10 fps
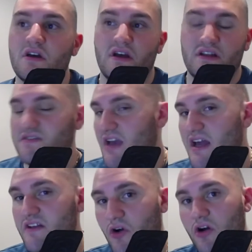It's kind
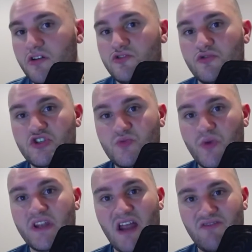of hard to
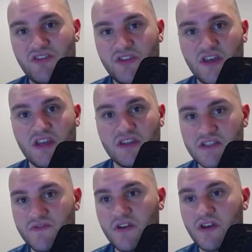explain everything in this
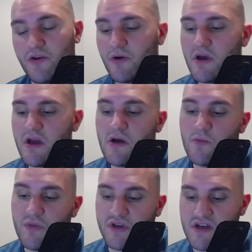video
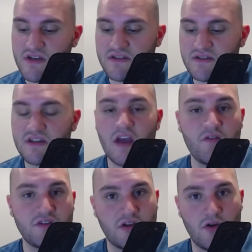because every
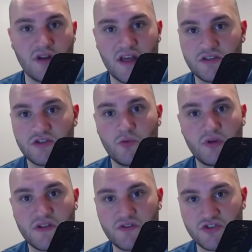tone has so many
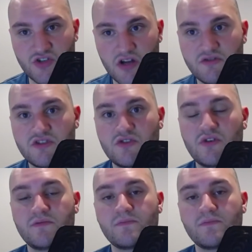different genres to it